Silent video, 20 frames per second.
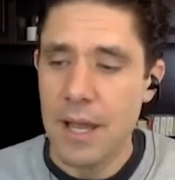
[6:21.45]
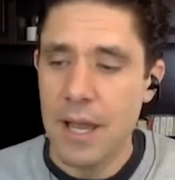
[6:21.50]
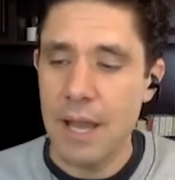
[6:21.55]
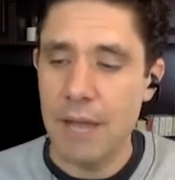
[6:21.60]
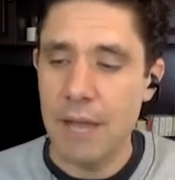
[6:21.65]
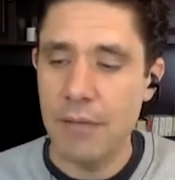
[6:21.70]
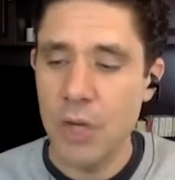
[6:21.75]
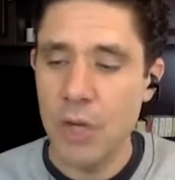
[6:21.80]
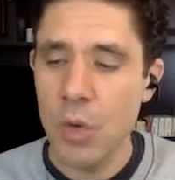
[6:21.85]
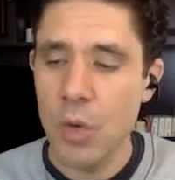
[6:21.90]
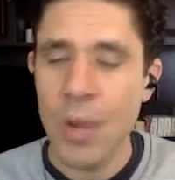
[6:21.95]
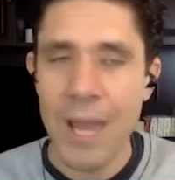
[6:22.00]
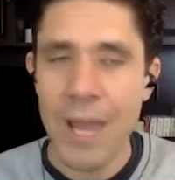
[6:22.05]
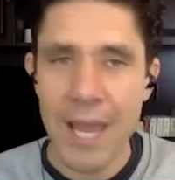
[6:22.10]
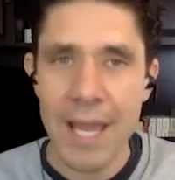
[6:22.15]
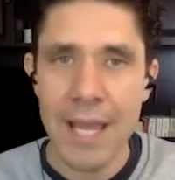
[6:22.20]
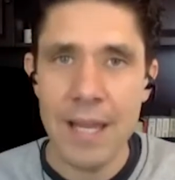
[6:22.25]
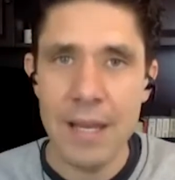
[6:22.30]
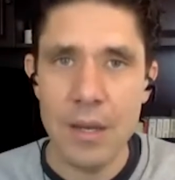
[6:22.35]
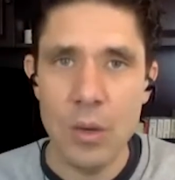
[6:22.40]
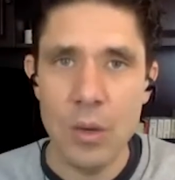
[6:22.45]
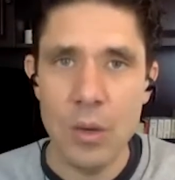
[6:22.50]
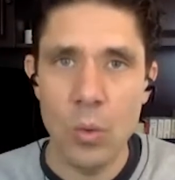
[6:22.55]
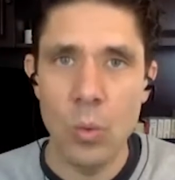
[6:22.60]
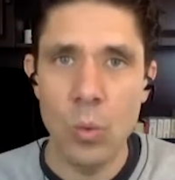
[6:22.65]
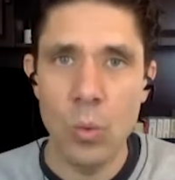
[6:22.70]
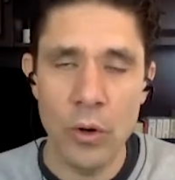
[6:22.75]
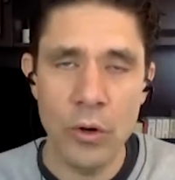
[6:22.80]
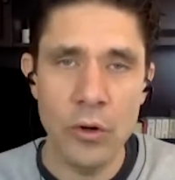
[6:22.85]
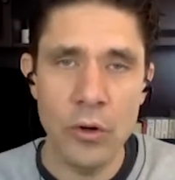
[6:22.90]
If you hate
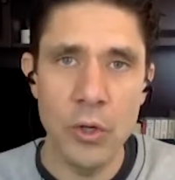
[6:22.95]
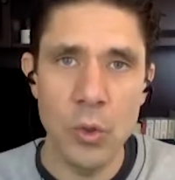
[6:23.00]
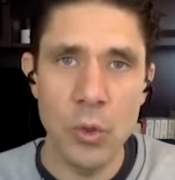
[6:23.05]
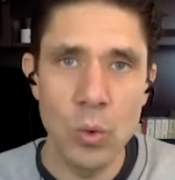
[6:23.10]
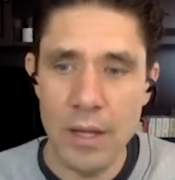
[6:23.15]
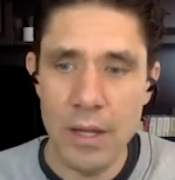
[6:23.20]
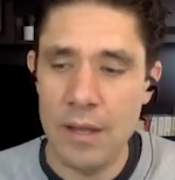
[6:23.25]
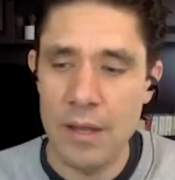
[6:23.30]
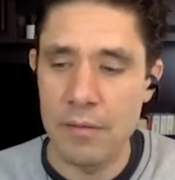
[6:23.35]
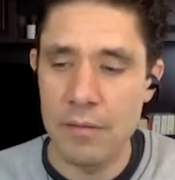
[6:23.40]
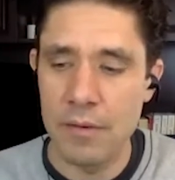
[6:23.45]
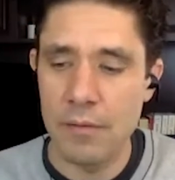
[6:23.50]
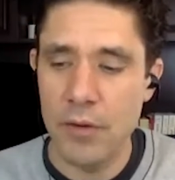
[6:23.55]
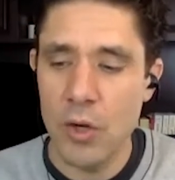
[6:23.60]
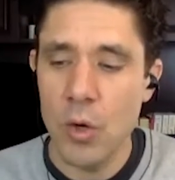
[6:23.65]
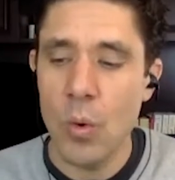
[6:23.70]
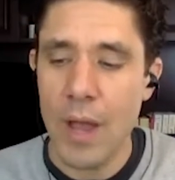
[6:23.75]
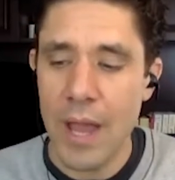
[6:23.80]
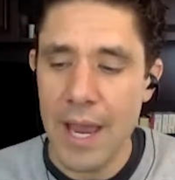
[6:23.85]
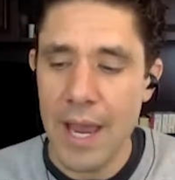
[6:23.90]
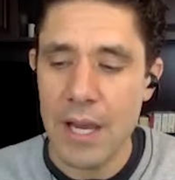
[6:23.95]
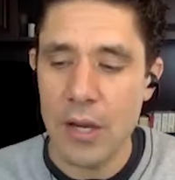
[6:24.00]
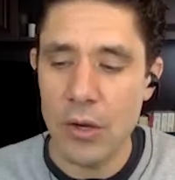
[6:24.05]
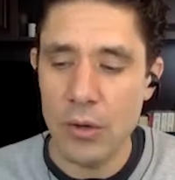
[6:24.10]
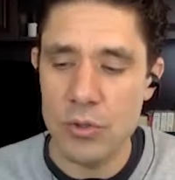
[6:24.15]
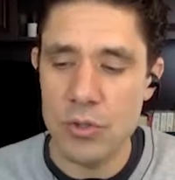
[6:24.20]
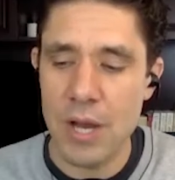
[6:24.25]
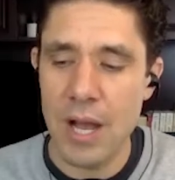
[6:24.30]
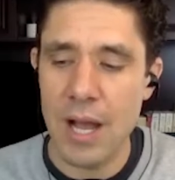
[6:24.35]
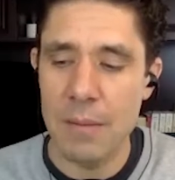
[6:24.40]
where you live, if you hate your
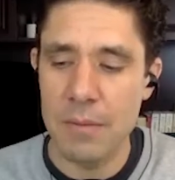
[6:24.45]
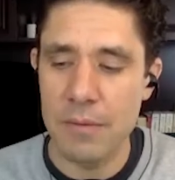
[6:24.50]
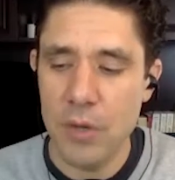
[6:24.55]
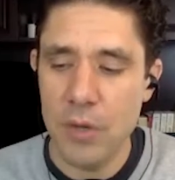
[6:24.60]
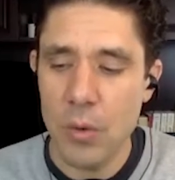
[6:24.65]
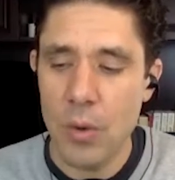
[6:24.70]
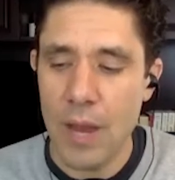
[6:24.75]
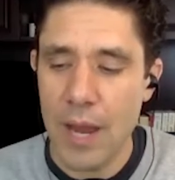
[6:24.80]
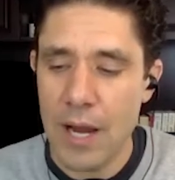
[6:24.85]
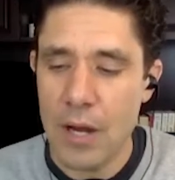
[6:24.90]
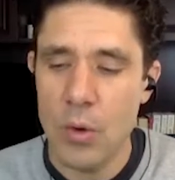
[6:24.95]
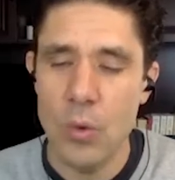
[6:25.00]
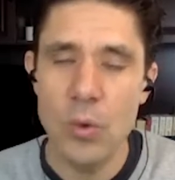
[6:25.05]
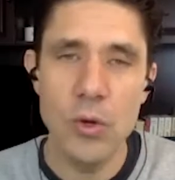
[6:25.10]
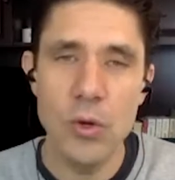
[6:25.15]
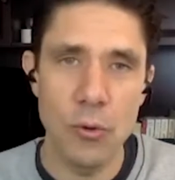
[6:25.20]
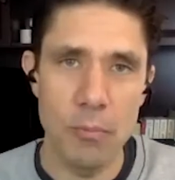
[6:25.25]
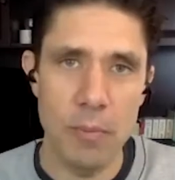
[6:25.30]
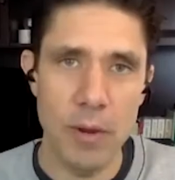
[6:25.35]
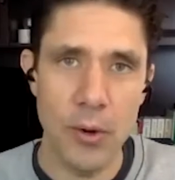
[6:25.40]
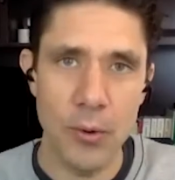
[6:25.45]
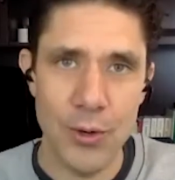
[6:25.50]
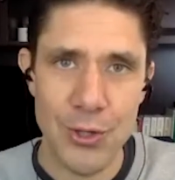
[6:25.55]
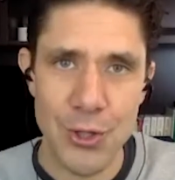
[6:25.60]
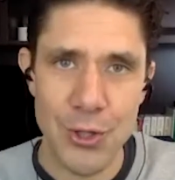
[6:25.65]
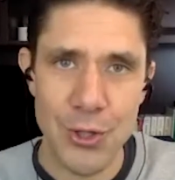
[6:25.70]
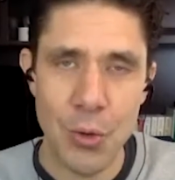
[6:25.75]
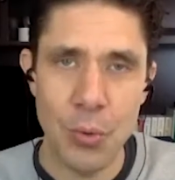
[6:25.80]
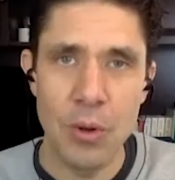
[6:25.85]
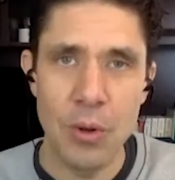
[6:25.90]
job, if you hate who you're married
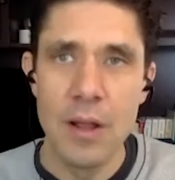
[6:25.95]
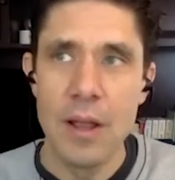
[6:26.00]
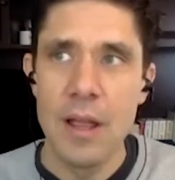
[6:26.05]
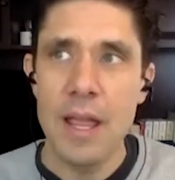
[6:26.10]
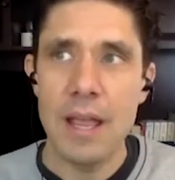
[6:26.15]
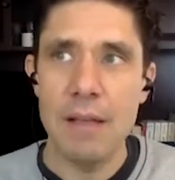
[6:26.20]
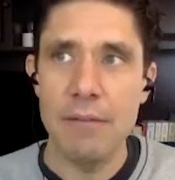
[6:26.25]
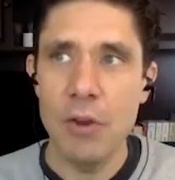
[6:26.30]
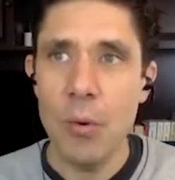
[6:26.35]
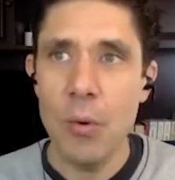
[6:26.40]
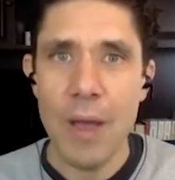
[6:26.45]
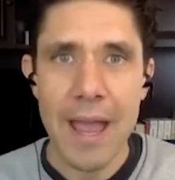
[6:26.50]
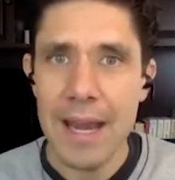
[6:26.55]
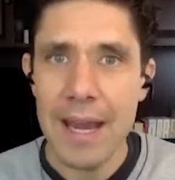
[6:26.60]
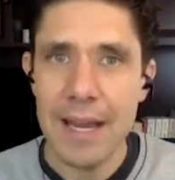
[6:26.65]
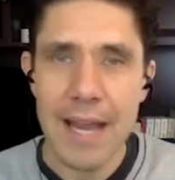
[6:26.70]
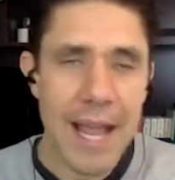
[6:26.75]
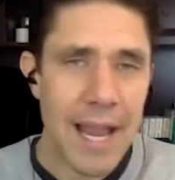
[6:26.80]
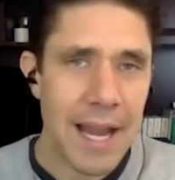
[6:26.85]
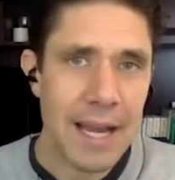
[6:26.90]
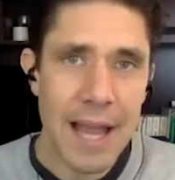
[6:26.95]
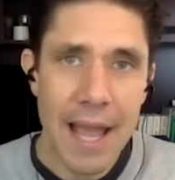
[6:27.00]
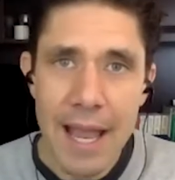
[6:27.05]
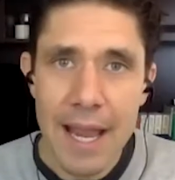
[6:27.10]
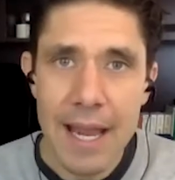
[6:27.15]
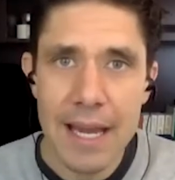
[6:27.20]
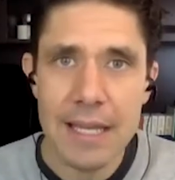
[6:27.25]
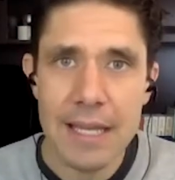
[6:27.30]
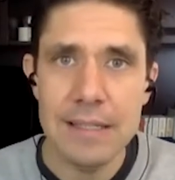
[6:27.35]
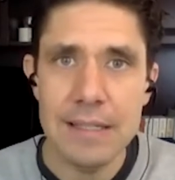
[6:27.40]
to, if you hate, hate,
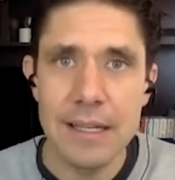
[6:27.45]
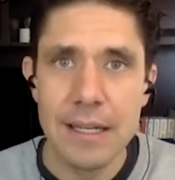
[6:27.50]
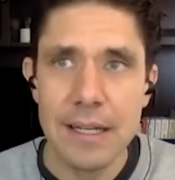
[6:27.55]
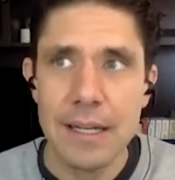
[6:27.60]
hate,